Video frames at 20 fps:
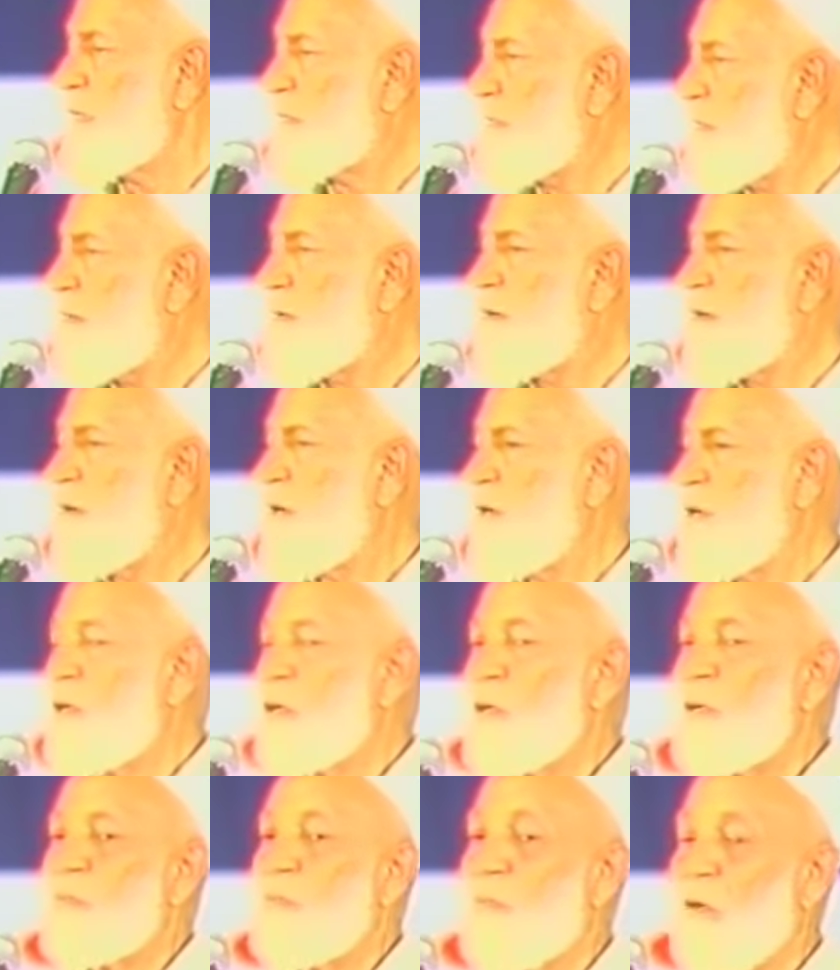No.
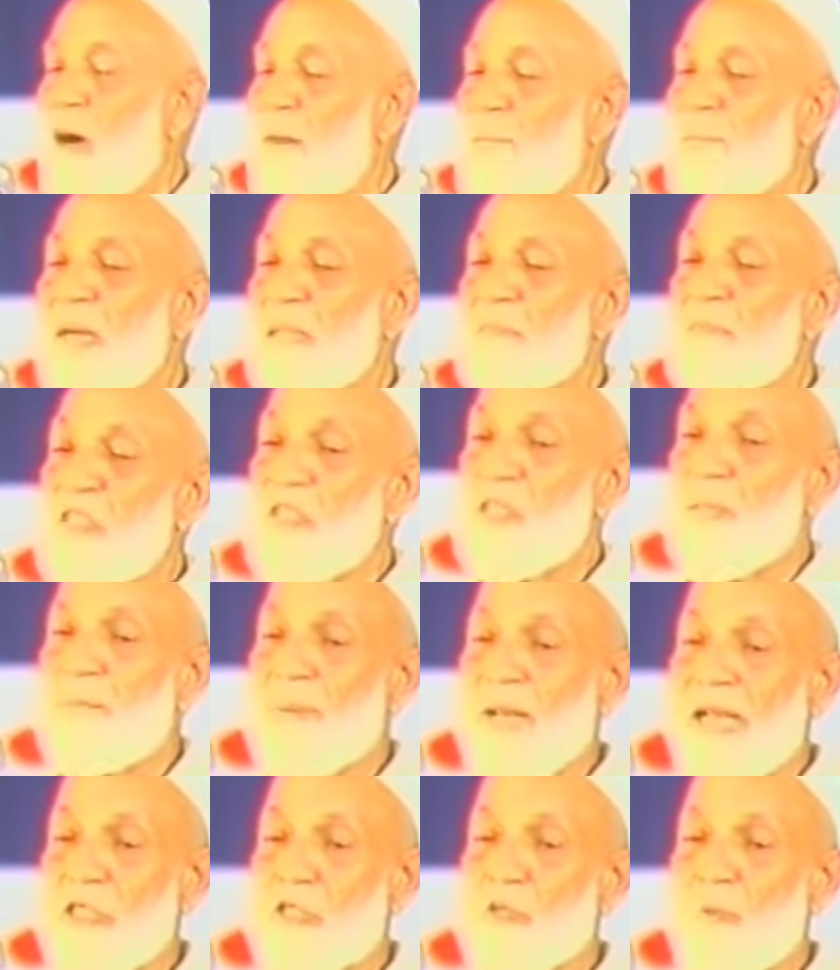Muhammad means the
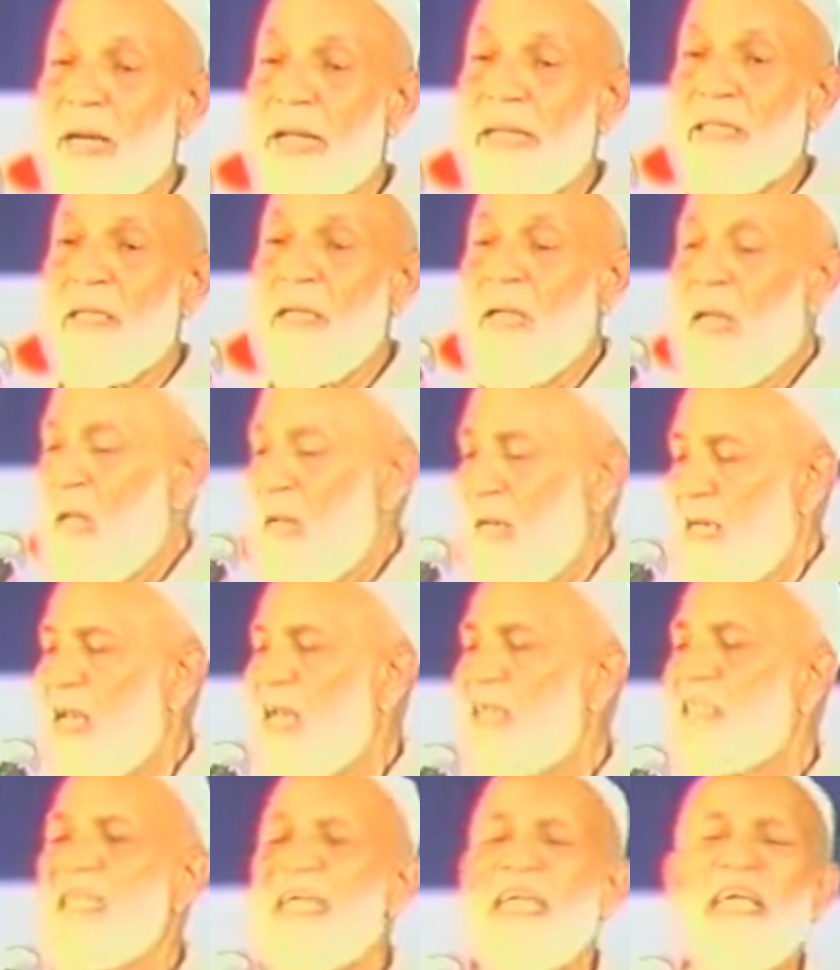praised one.
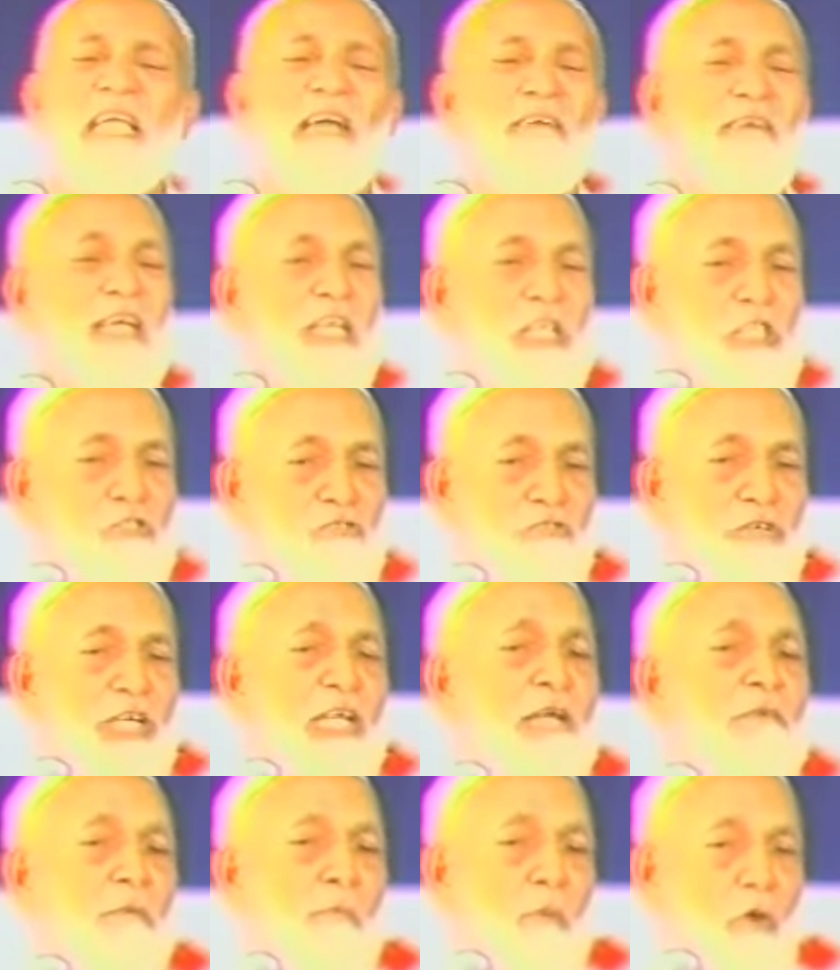Let's say in our history,
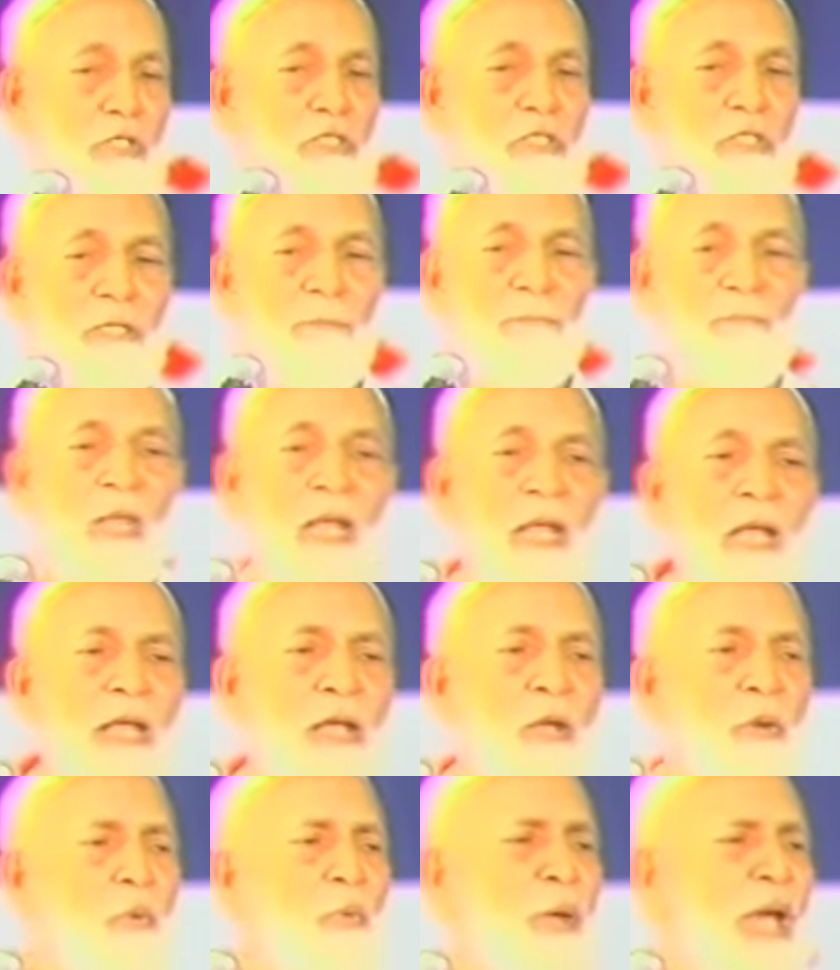in our books,
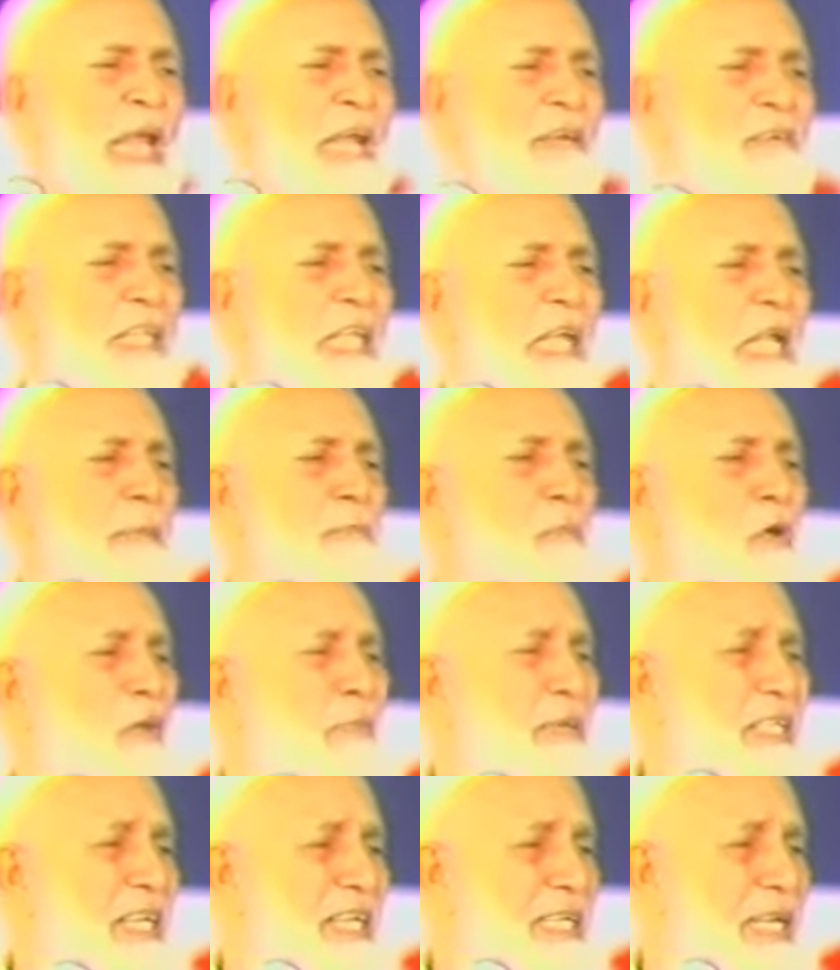wherever the name
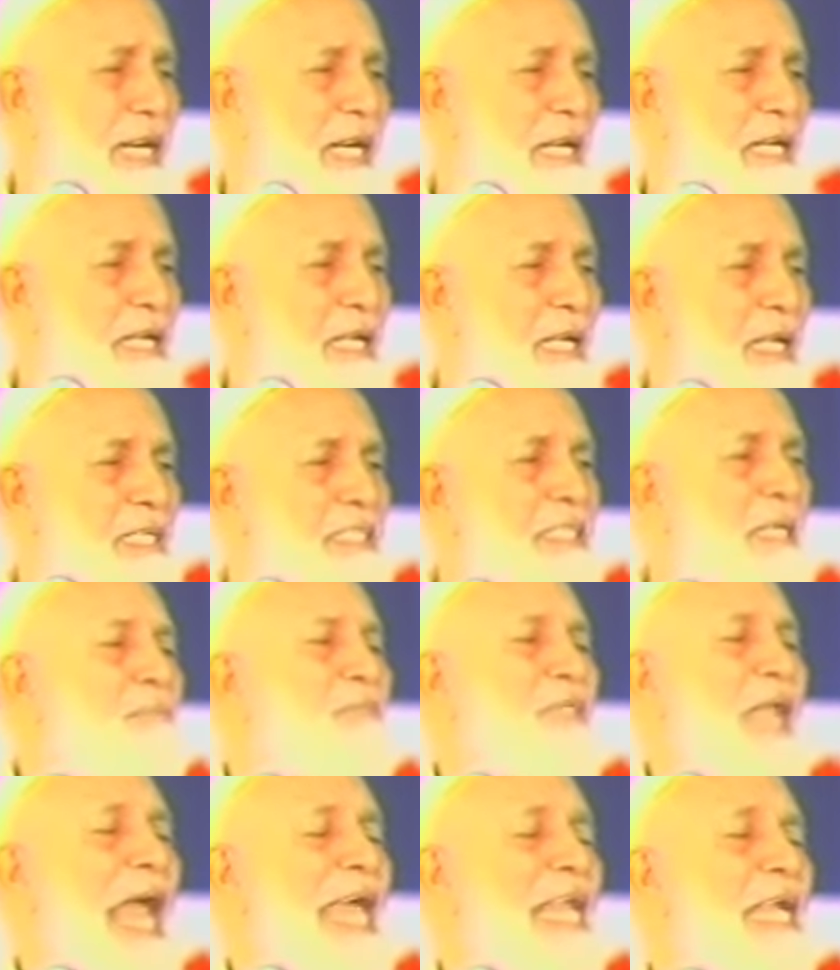Muhammad occur,
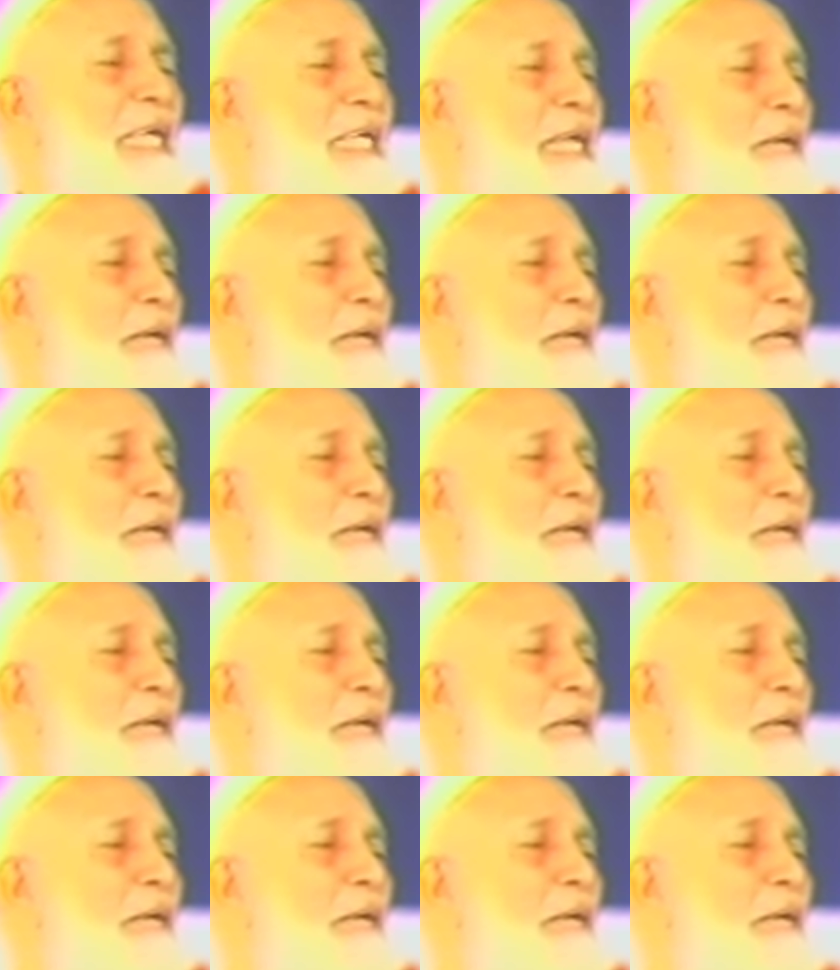some tyrant